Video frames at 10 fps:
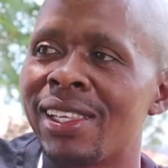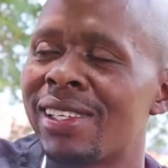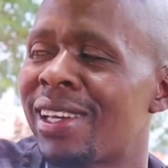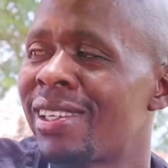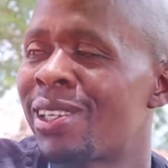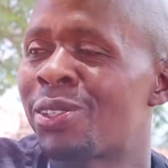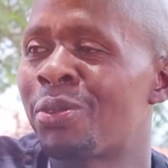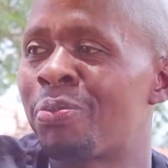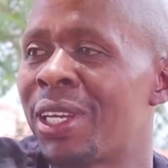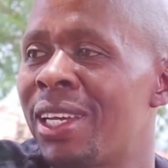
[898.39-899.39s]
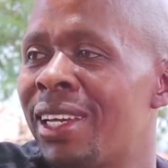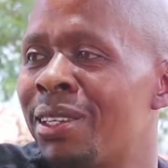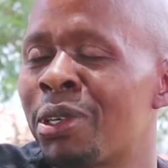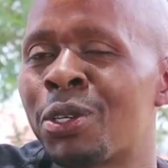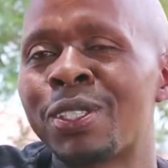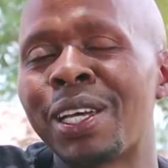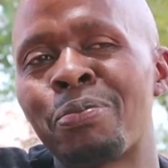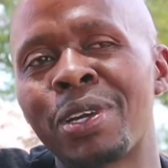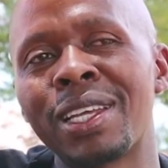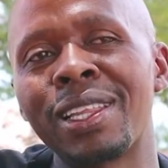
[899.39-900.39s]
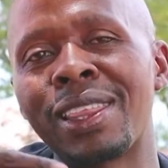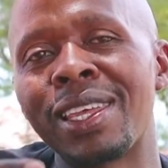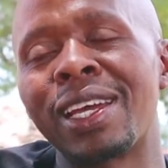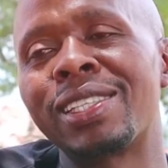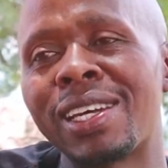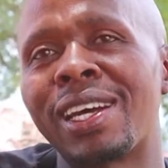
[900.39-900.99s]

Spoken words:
These guys are so brilliant because they're bringing theater